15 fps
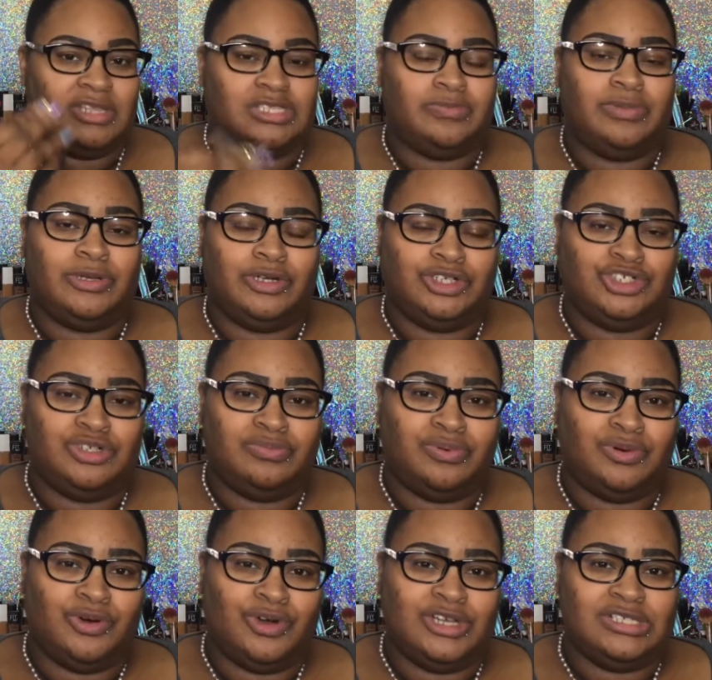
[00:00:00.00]
This blurs your
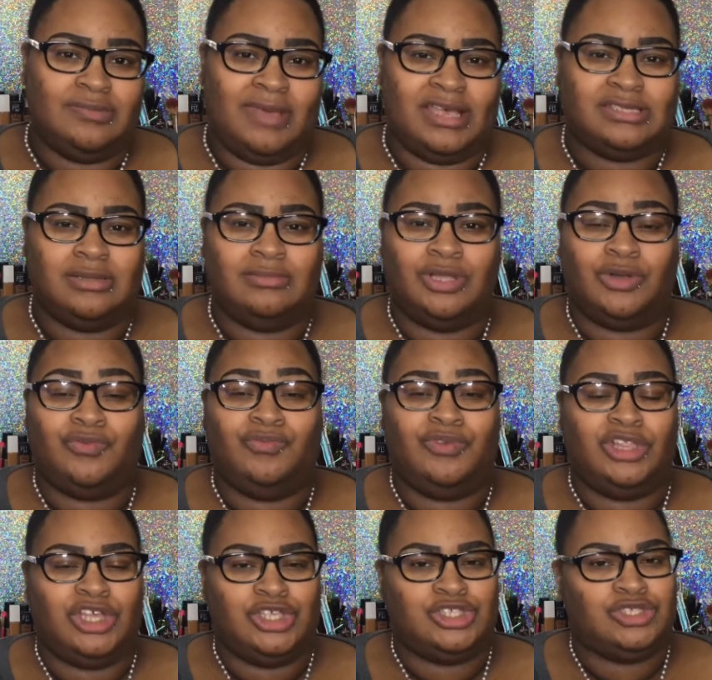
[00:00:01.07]
pores. It makes them look
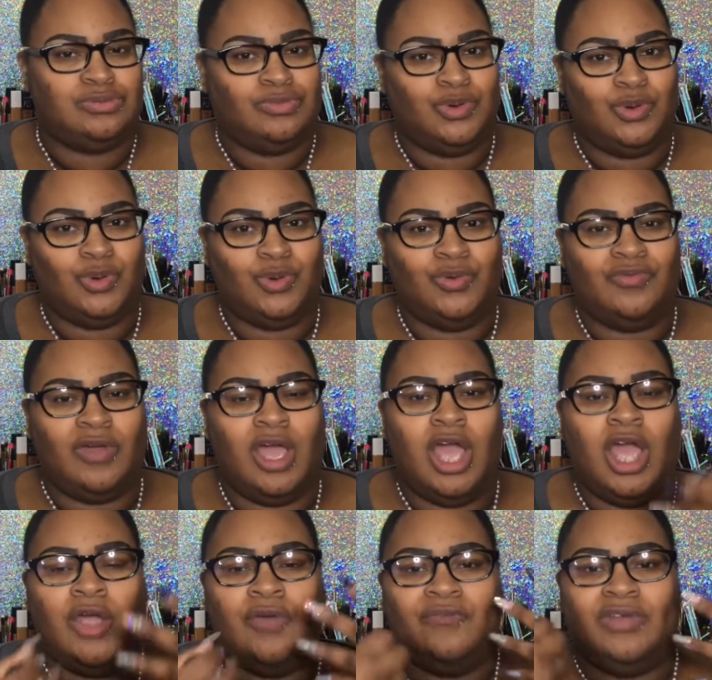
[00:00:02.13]
really smooth,
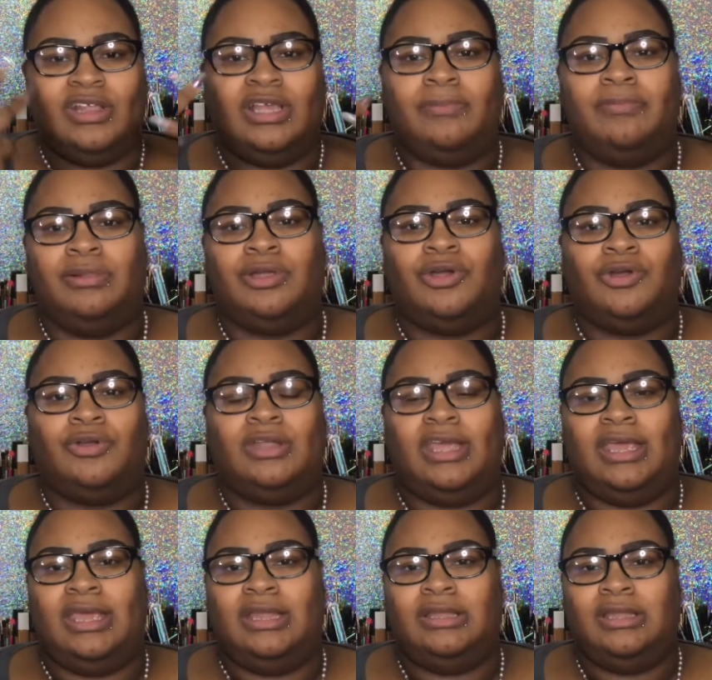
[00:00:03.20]
really blurred
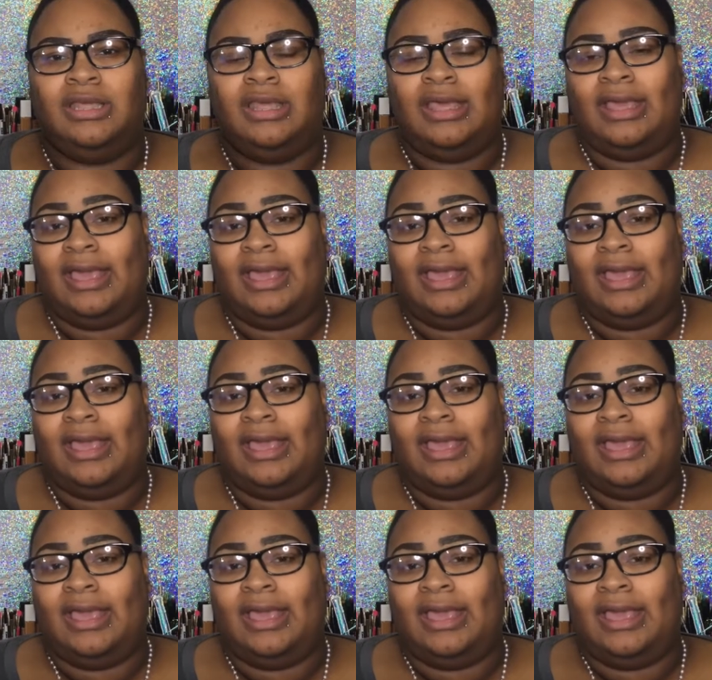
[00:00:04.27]
in.